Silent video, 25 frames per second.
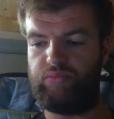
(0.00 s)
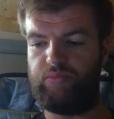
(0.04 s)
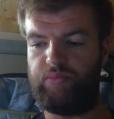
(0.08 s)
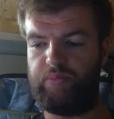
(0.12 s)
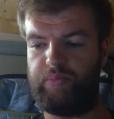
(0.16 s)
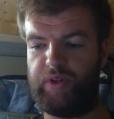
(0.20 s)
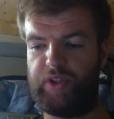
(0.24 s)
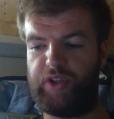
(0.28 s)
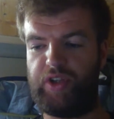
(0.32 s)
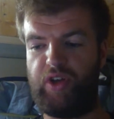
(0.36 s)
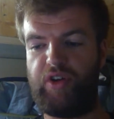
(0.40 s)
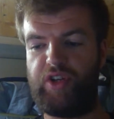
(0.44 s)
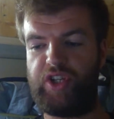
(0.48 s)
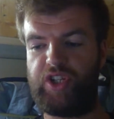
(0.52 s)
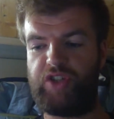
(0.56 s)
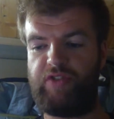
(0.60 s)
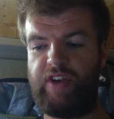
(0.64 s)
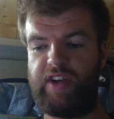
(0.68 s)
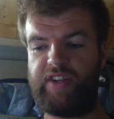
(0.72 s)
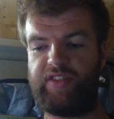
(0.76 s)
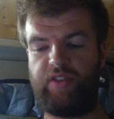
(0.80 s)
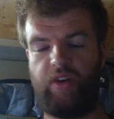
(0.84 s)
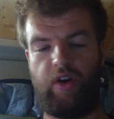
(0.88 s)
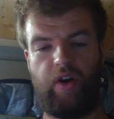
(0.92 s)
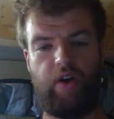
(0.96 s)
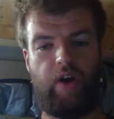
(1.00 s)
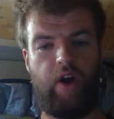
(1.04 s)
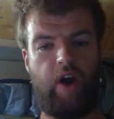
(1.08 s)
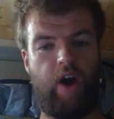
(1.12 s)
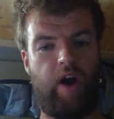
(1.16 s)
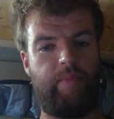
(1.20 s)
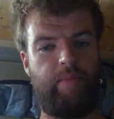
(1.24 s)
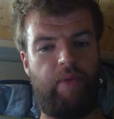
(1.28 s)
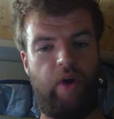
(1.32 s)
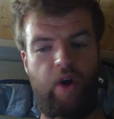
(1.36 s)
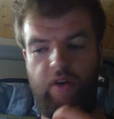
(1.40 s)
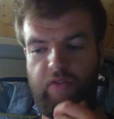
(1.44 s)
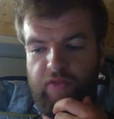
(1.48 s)
But don't stress
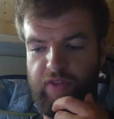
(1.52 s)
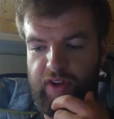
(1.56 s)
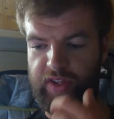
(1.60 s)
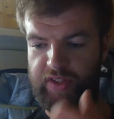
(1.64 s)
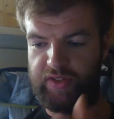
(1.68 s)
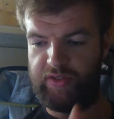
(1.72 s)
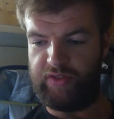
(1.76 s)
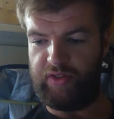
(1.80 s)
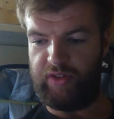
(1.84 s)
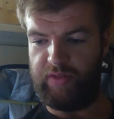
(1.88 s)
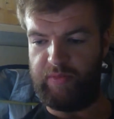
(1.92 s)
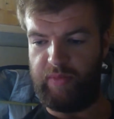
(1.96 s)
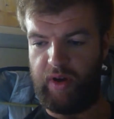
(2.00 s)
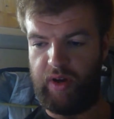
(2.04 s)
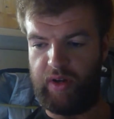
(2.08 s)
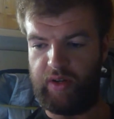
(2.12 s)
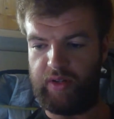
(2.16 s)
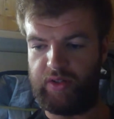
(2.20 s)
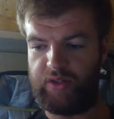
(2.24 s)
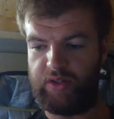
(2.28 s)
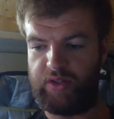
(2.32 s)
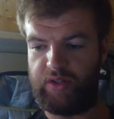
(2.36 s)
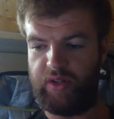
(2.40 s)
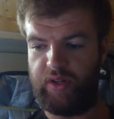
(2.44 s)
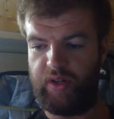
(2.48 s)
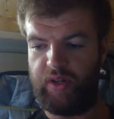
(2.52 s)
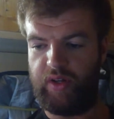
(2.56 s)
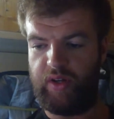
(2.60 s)
over it too much.